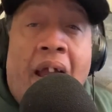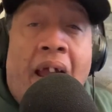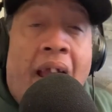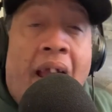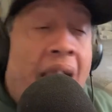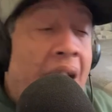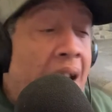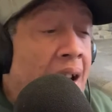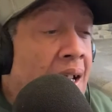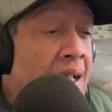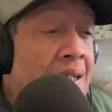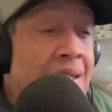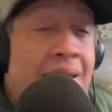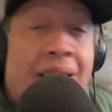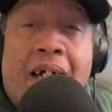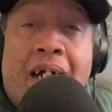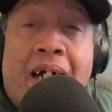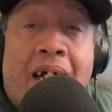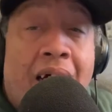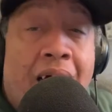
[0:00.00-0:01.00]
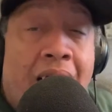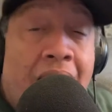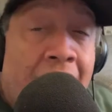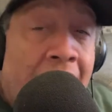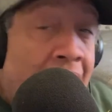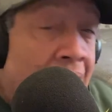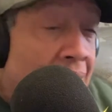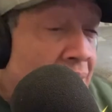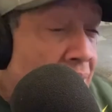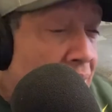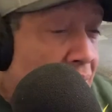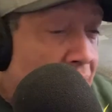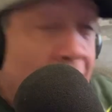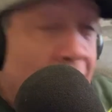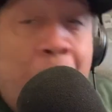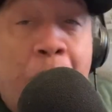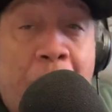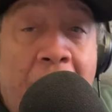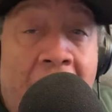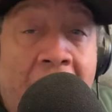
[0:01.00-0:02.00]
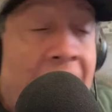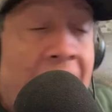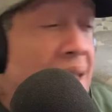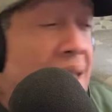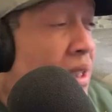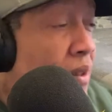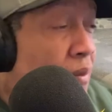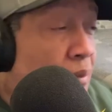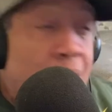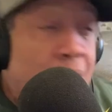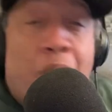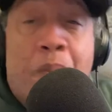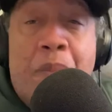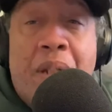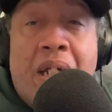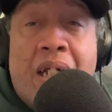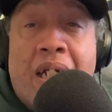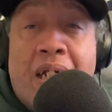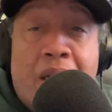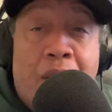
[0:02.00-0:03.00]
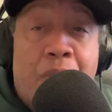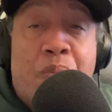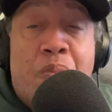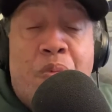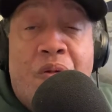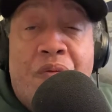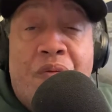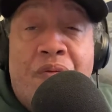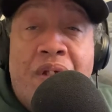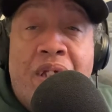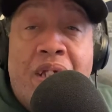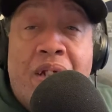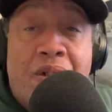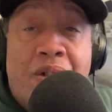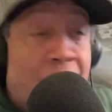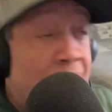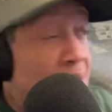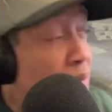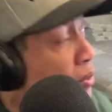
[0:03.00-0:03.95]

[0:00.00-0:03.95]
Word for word: And uh, come back. We're gonna make a couple more videos because